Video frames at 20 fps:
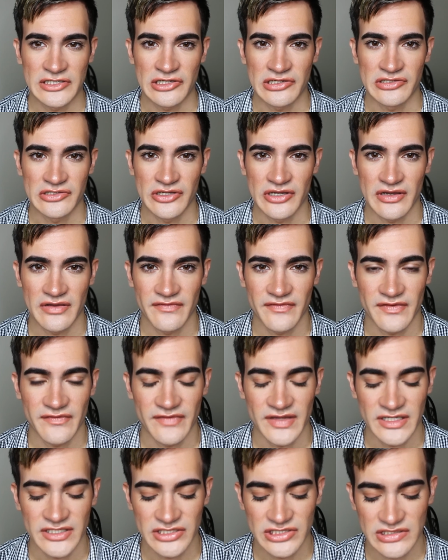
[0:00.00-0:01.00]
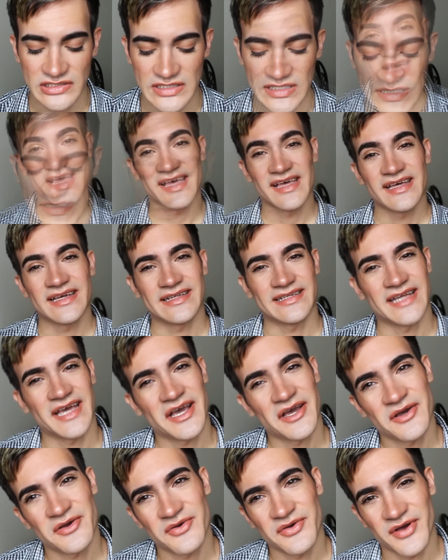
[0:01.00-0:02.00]
turned off eventually.
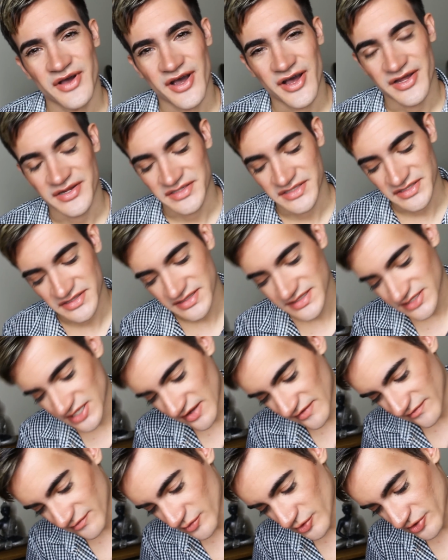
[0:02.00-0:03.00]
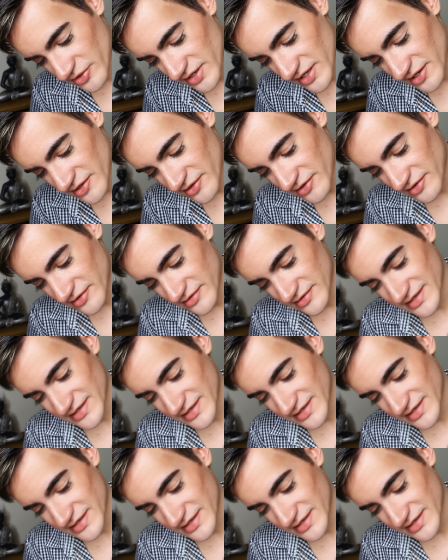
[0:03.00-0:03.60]
Now, on to sophomore year.